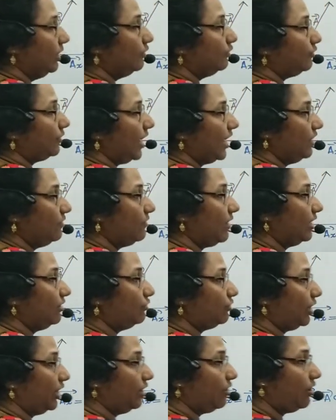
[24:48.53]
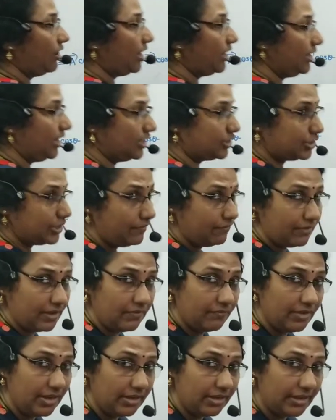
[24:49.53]
5 and 3 on addition,
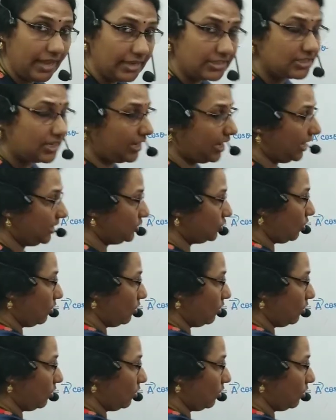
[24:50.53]
we will get 8